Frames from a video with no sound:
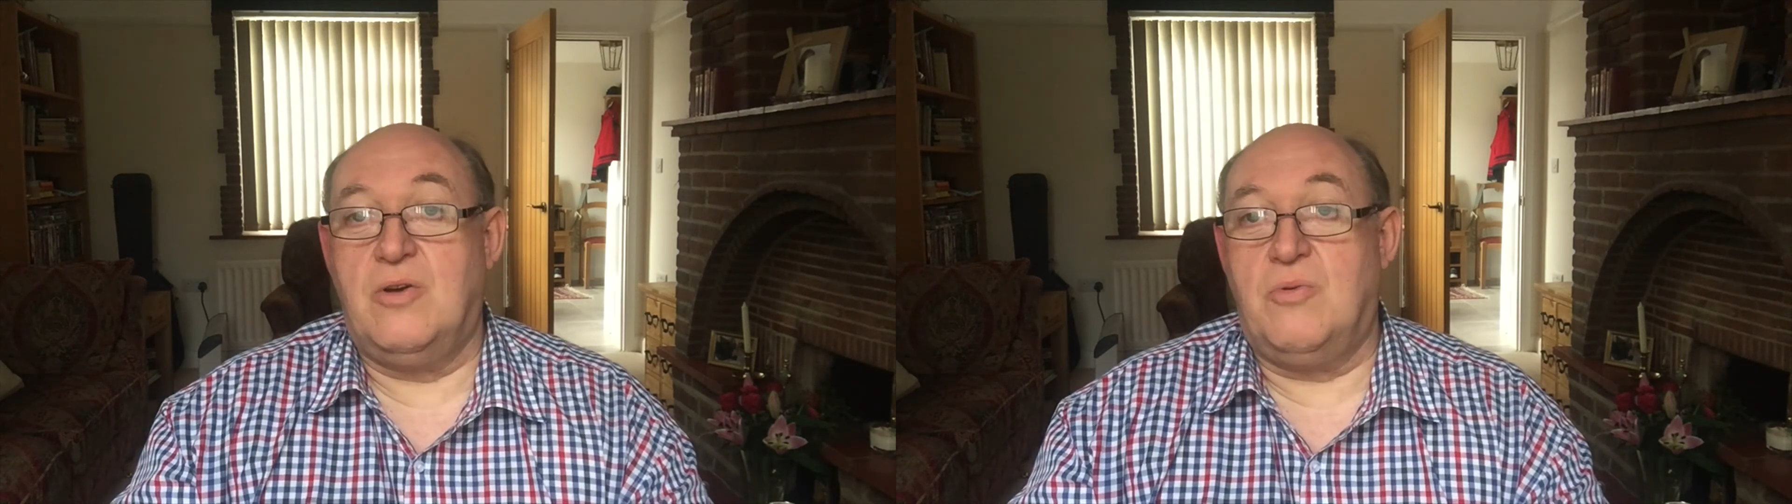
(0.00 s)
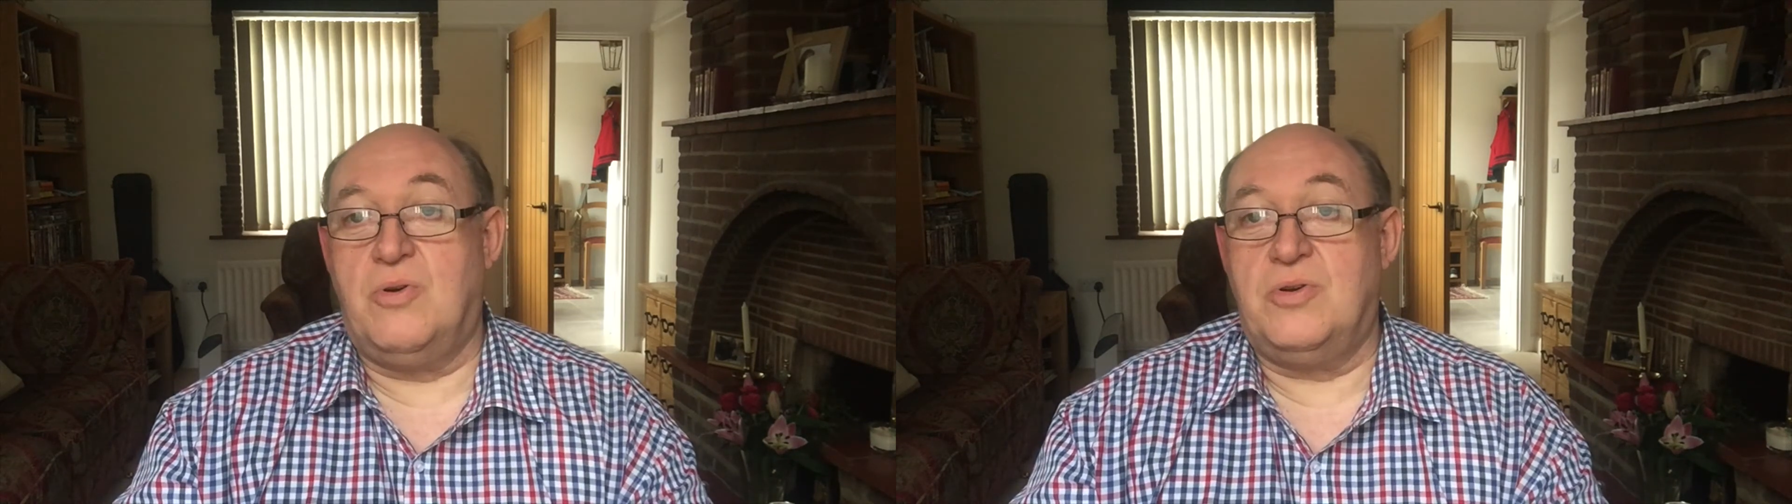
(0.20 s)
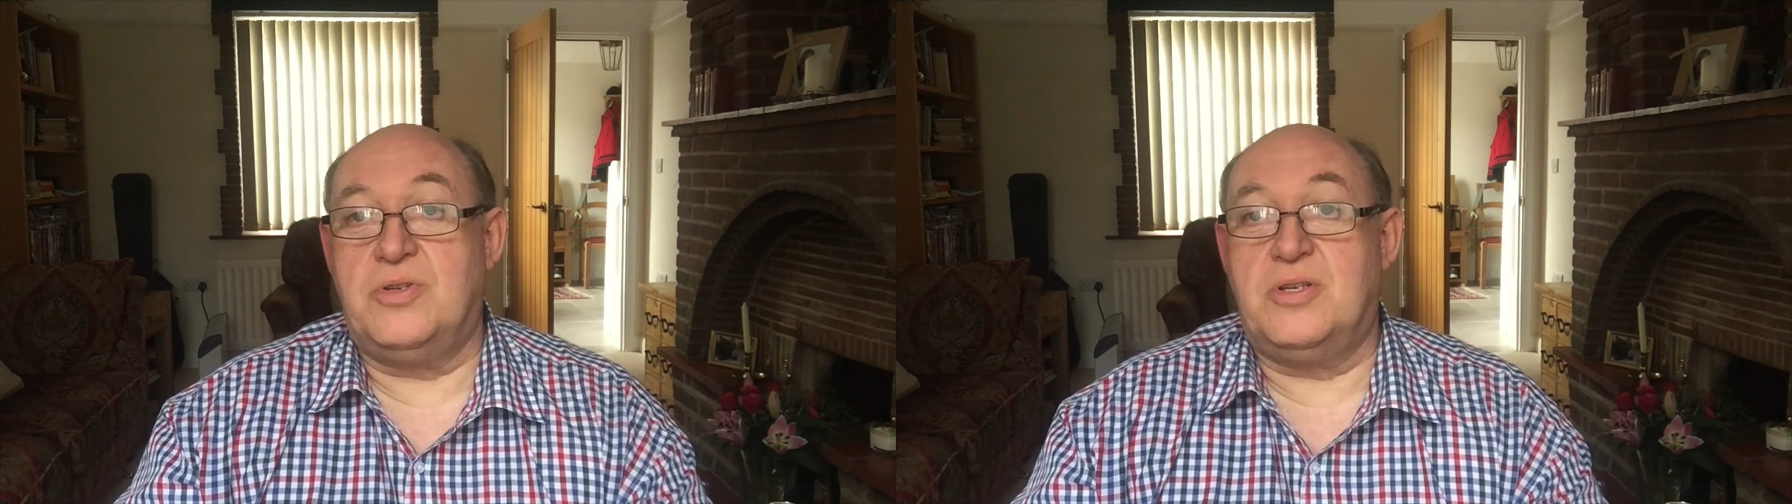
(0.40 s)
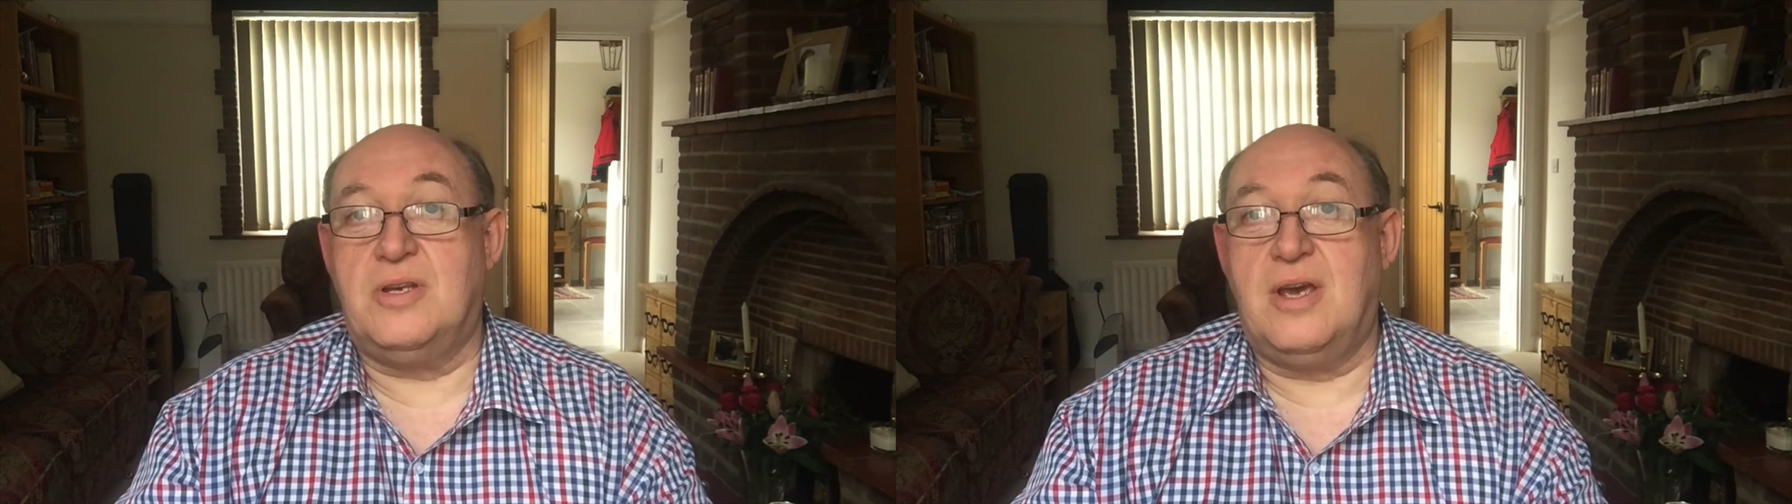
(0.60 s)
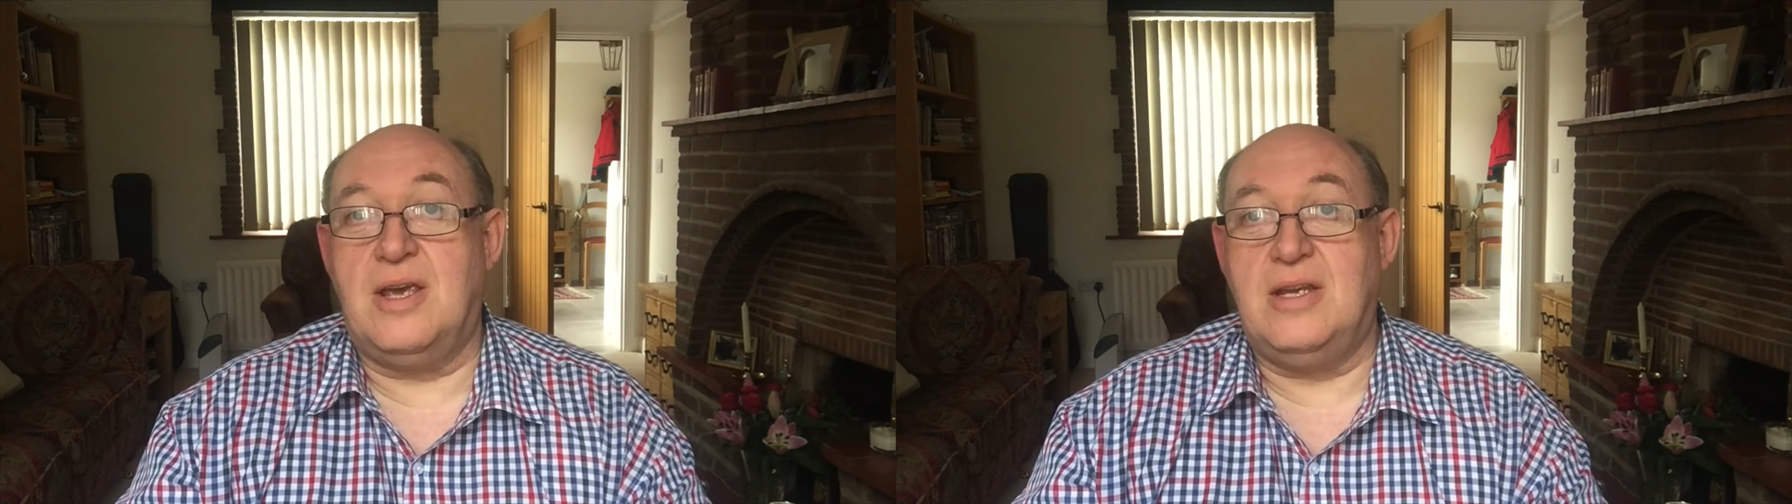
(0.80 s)
was
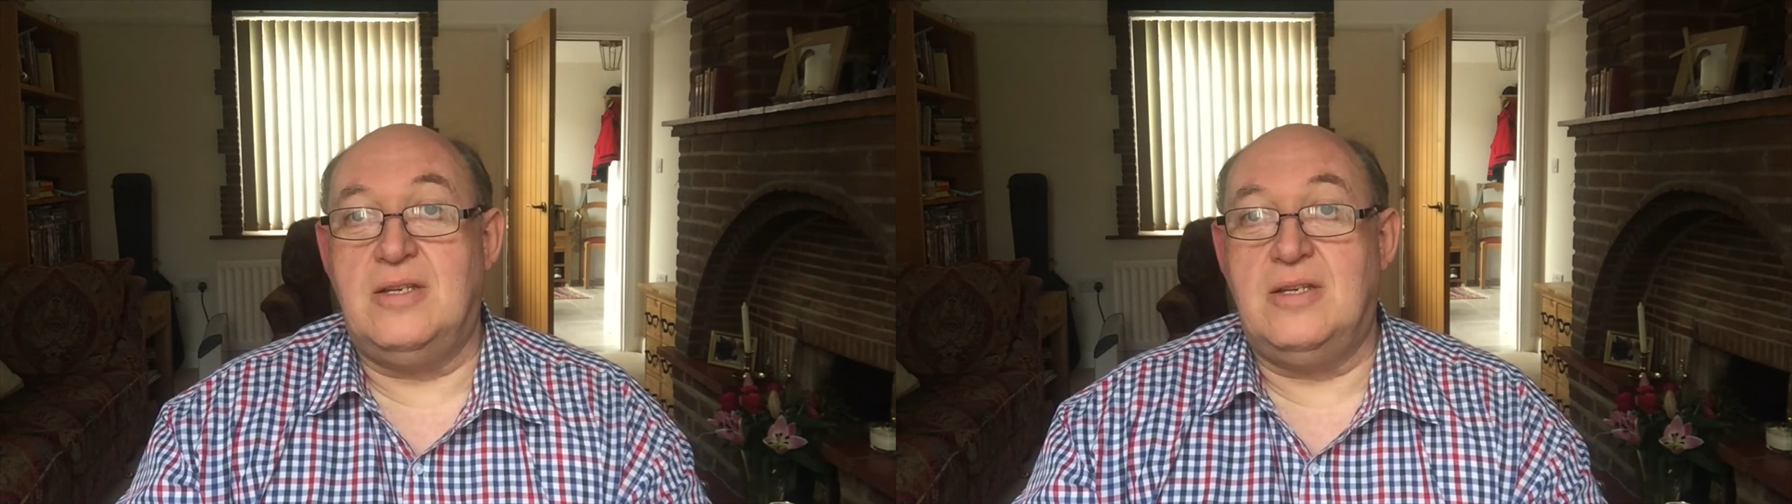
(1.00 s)
a